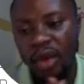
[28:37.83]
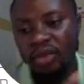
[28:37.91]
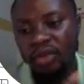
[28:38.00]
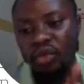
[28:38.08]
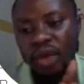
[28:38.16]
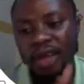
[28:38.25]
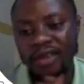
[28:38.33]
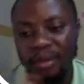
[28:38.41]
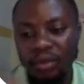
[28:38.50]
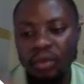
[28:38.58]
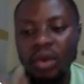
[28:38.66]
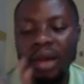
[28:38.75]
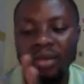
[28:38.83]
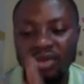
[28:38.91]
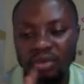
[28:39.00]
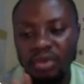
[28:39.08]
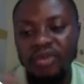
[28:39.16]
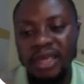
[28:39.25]
I told you guys I'm going
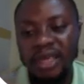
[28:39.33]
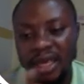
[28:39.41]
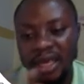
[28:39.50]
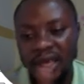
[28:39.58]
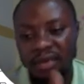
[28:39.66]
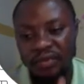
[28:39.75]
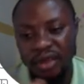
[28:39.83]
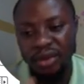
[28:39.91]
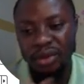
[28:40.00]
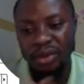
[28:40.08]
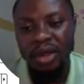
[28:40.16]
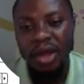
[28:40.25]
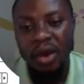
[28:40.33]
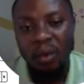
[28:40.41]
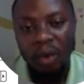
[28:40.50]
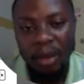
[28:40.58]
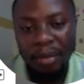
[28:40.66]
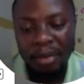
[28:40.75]
to be using cake vendor.
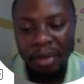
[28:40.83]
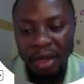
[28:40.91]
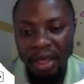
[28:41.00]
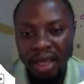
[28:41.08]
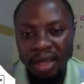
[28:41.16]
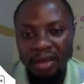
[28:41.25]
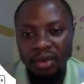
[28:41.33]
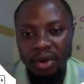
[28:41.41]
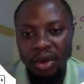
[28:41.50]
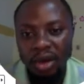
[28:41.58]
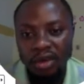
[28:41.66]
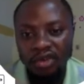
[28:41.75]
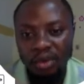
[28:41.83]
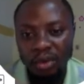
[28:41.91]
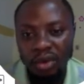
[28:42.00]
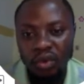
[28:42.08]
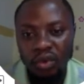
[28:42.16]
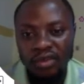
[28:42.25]
Maybe a cake, you're
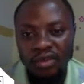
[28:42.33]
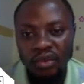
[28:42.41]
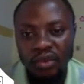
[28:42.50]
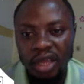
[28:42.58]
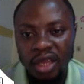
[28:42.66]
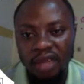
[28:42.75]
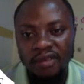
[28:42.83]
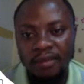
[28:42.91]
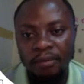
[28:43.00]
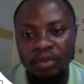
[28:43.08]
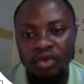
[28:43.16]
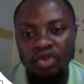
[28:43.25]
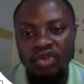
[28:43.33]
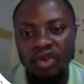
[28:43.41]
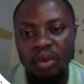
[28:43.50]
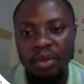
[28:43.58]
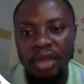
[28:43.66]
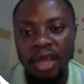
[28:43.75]
somebody who deals with cakes. You just
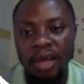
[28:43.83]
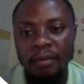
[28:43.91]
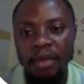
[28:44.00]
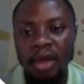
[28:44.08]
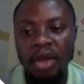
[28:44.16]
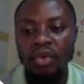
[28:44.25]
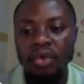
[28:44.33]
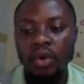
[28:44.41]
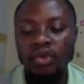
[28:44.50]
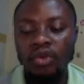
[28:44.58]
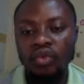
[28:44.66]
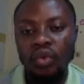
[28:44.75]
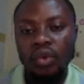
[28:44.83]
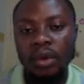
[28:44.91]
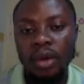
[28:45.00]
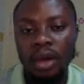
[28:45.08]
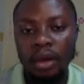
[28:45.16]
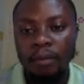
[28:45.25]
come here, you want to
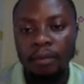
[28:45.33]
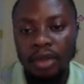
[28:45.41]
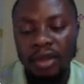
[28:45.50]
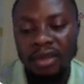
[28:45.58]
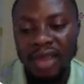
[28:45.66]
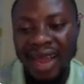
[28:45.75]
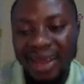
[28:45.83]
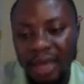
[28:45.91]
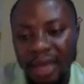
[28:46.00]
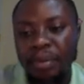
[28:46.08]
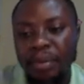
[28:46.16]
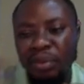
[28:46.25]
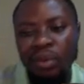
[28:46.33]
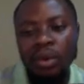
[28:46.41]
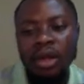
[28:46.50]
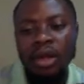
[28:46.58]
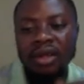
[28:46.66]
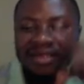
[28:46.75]
target
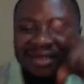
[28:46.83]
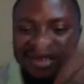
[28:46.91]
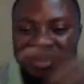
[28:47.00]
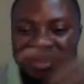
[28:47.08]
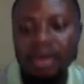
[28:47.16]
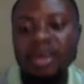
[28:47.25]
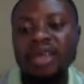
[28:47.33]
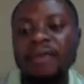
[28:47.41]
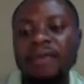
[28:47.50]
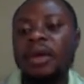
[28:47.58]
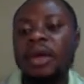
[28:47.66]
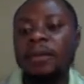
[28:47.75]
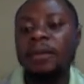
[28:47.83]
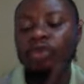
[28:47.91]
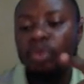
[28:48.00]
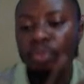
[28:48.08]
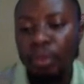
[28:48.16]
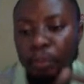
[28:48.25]
people detailedly,
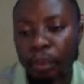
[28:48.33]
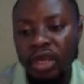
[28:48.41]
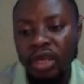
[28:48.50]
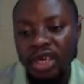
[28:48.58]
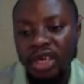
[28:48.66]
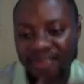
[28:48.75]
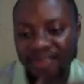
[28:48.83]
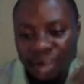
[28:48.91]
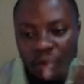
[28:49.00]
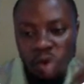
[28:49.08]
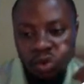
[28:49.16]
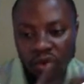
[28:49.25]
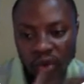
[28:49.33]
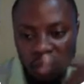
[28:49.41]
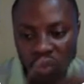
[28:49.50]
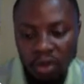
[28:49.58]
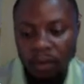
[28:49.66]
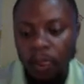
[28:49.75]
people interested in what you are
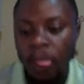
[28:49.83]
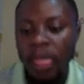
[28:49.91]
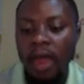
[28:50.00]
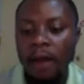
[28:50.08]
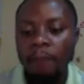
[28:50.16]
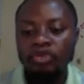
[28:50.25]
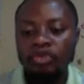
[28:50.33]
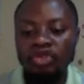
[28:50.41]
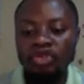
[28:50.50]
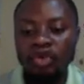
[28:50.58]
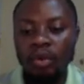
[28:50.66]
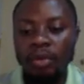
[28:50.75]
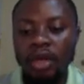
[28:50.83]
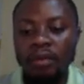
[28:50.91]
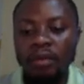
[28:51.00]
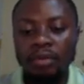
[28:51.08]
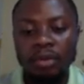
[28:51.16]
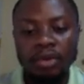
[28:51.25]
doing. Just come here,
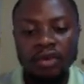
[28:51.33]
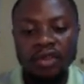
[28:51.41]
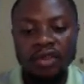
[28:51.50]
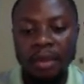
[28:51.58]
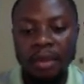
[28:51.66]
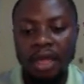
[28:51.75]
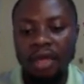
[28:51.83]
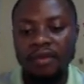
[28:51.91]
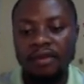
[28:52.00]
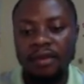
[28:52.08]
maybe just type cakes.